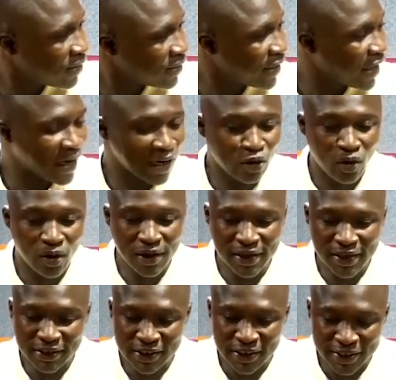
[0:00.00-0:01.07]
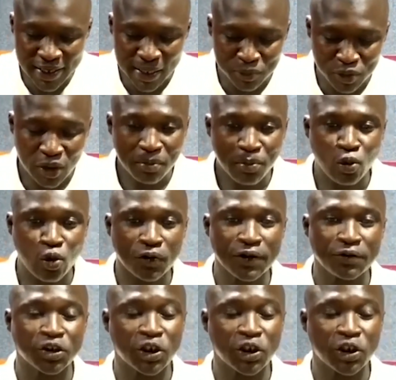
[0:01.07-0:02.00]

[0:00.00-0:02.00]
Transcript: They cannot release the names because of